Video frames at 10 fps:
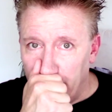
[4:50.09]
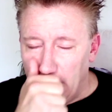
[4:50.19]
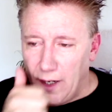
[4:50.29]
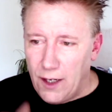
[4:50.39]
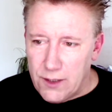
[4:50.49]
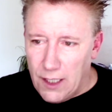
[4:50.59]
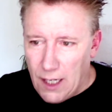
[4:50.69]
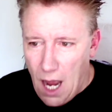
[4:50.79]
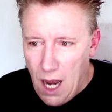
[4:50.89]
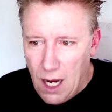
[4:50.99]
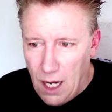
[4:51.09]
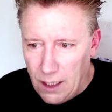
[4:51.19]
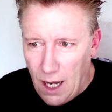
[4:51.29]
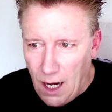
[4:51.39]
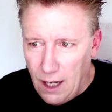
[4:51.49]
And I was like,
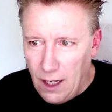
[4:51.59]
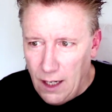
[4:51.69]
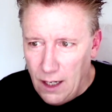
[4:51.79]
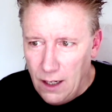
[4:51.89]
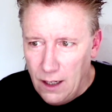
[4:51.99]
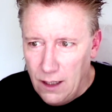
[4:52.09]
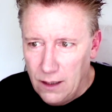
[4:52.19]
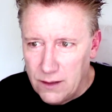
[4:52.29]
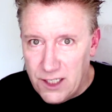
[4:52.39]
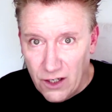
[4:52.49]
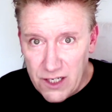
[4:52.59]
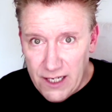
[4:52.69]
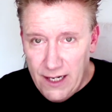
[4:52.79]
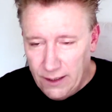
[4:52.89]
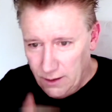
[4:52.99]

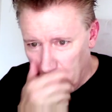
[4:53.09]
seriously?